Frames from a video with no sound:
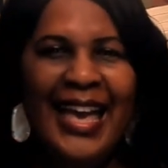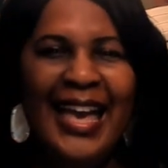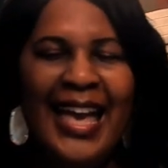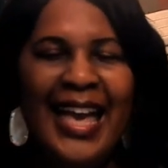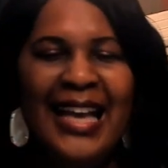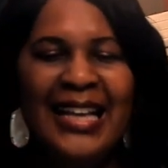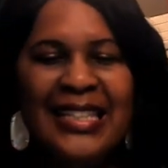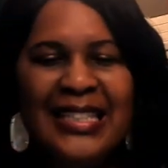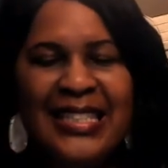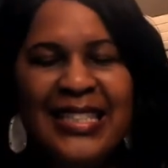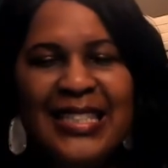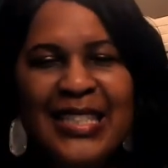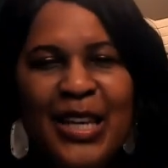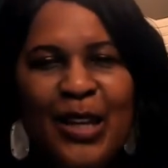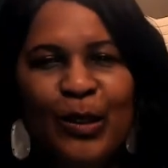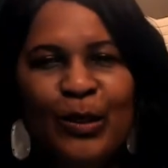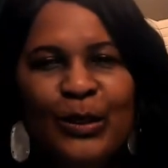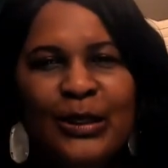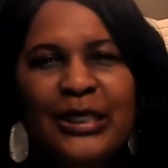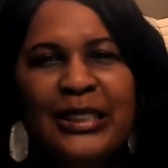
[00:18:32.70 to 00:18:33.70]

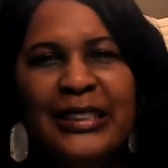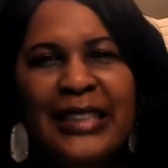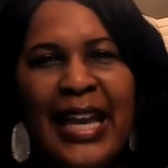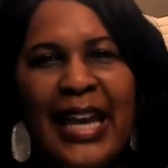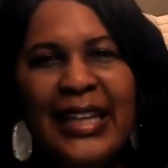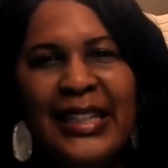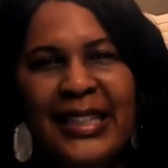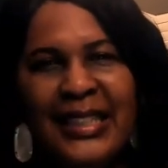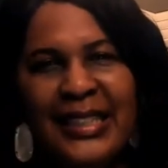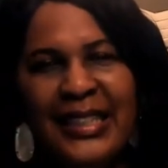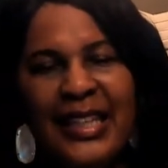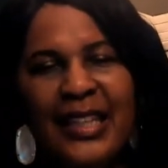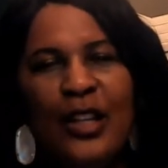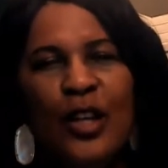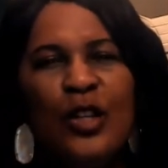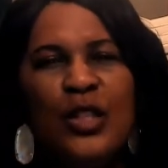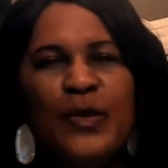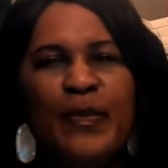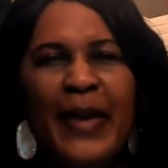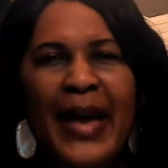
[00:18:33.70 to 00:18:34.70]
So Shannon, it
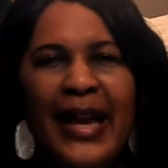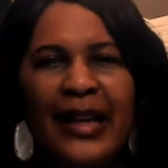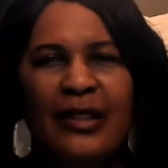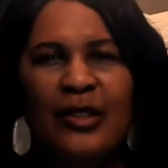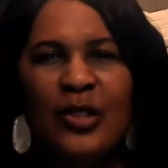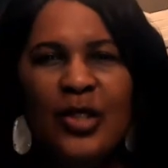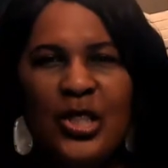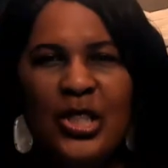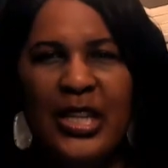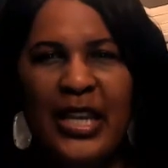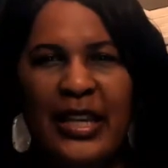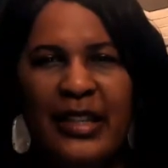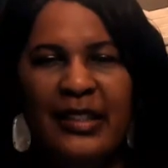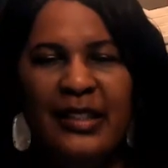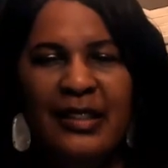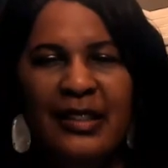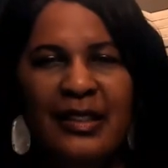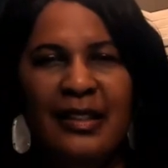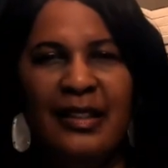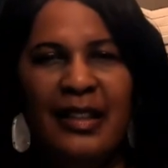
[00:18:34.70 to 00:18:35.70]
goes back to
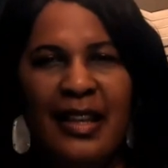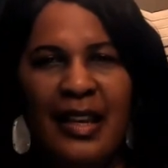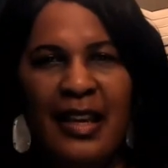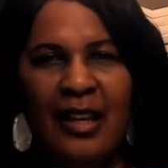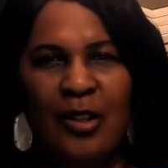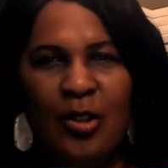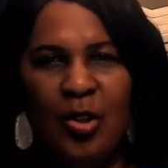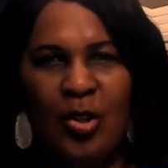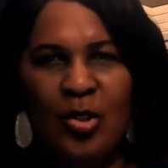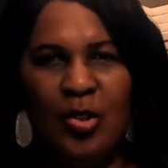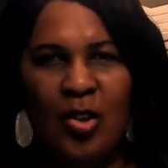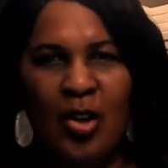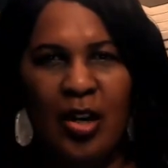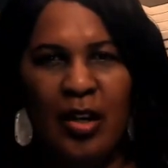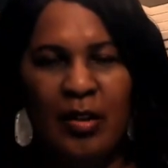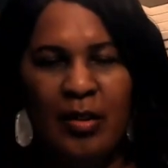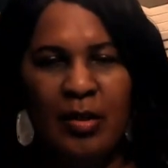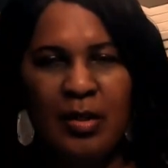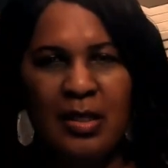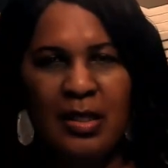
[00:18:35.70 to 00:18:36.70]
Shannon and her
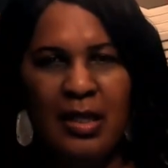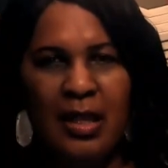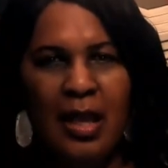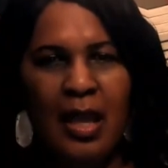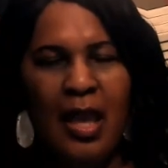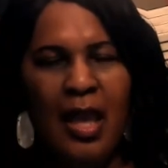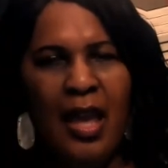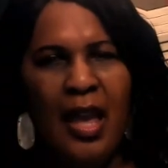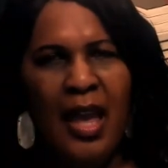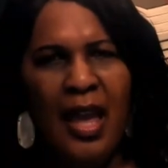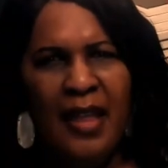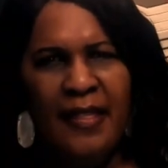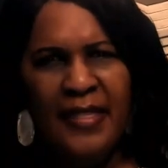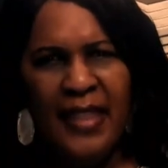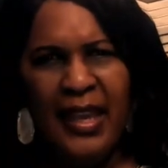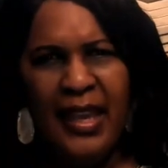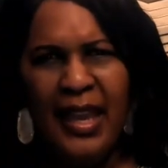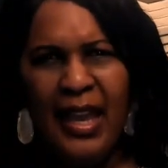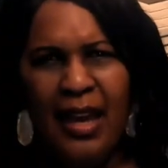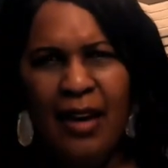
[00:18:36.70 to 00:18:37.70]
daughters. And
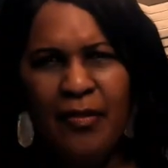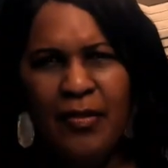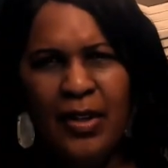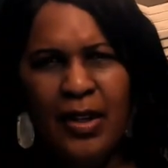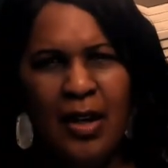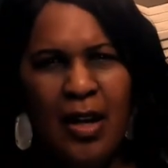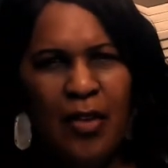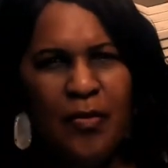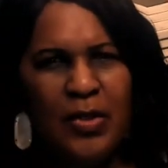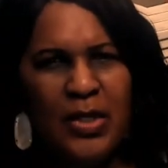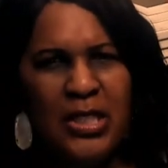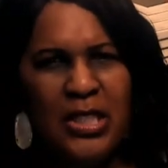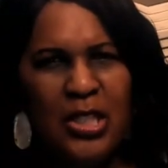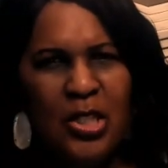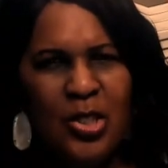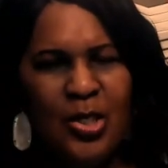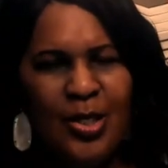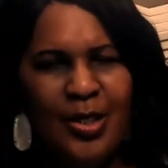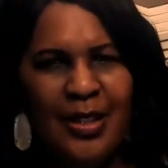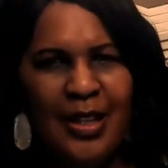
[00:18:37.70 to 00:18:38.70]
they have a
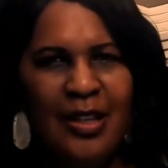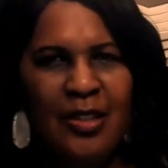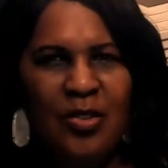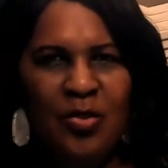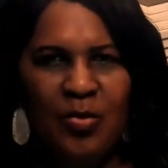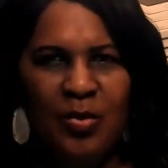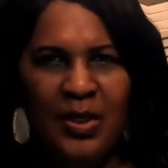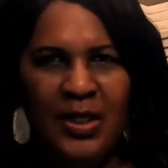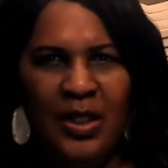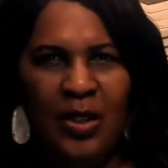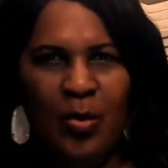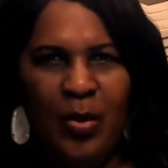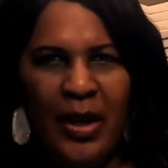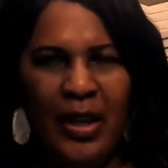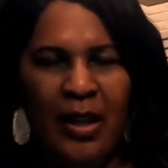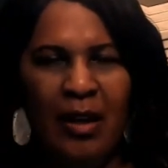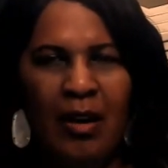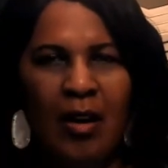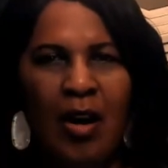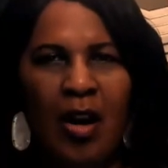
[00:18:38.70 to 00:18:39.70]
conversation that is really
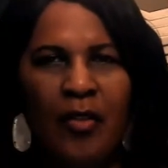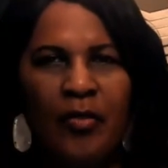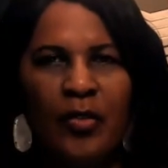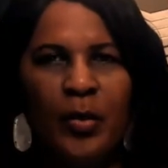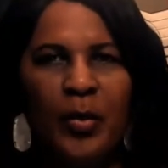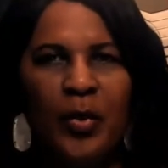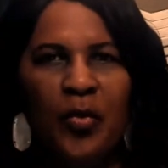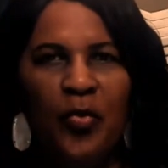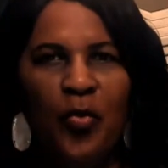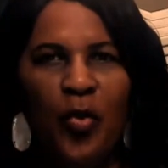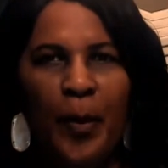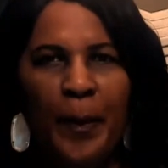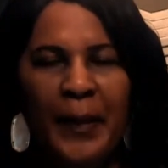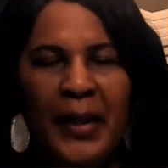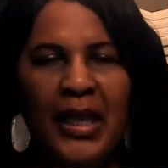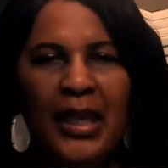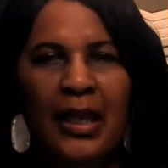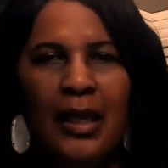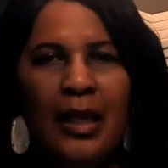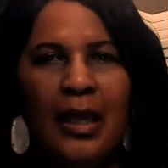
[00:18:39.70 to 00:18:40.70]
quite uncomfortable for
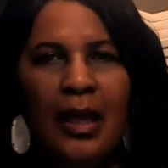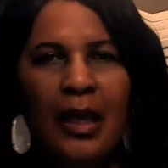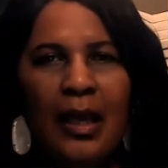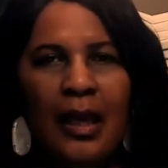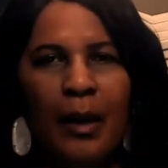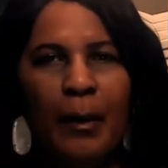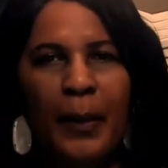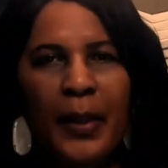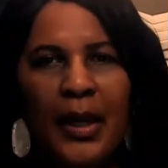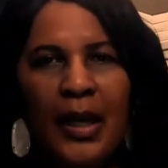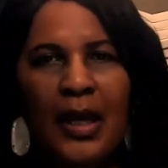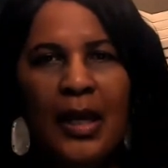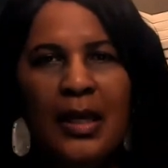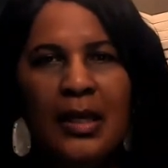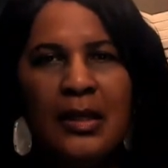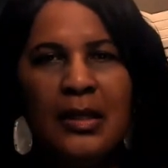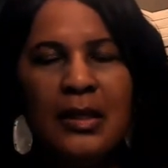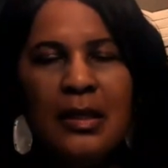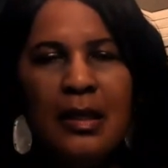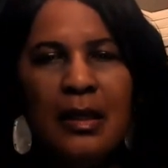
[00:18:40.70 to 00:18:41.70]
me
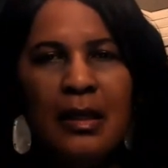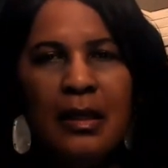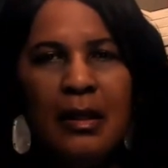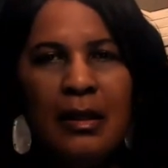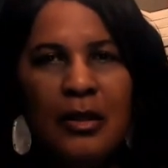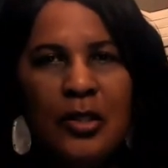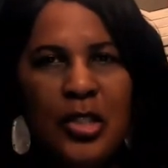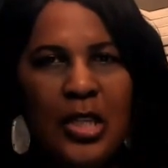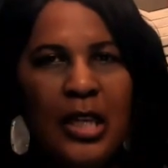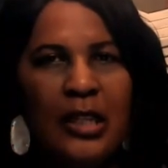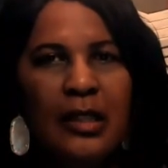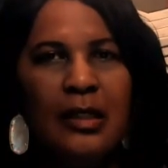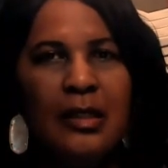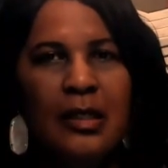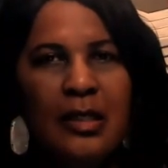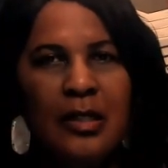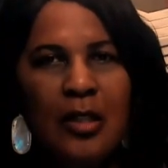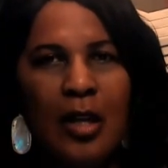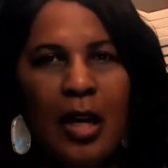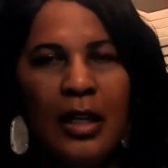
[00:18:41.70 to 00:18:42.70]
because Shannon
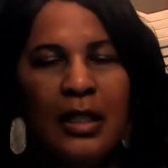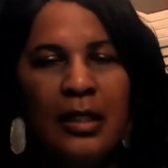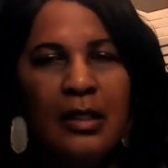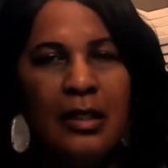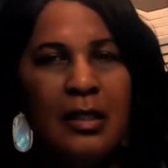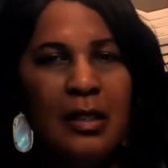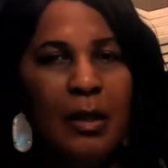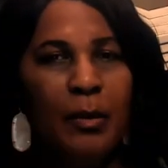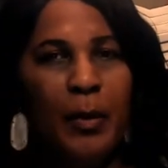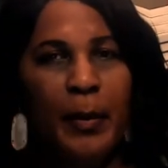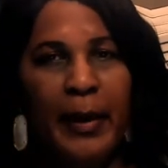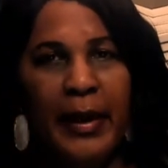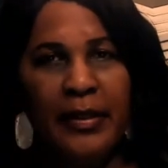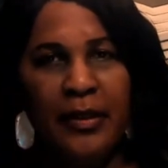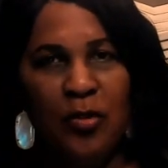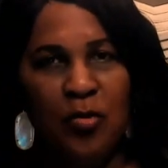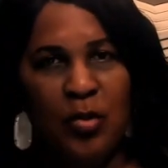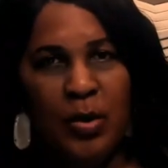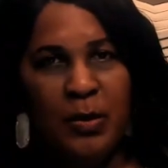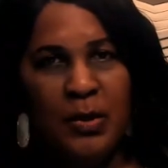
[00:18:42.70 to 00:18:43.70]
is talking to them about
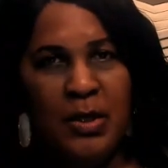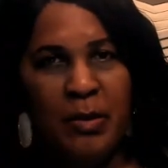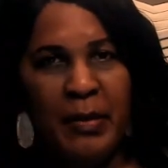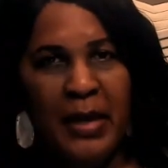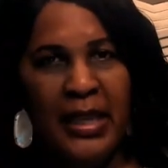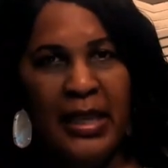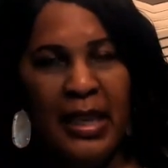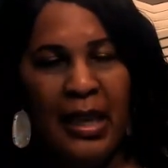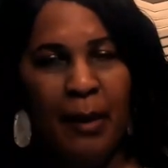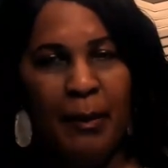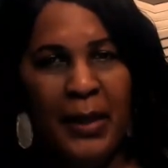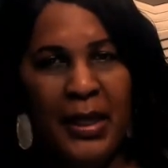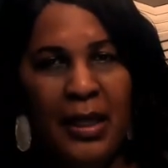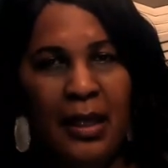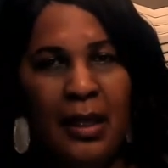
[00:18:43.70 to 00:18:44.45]
the trip to Miami.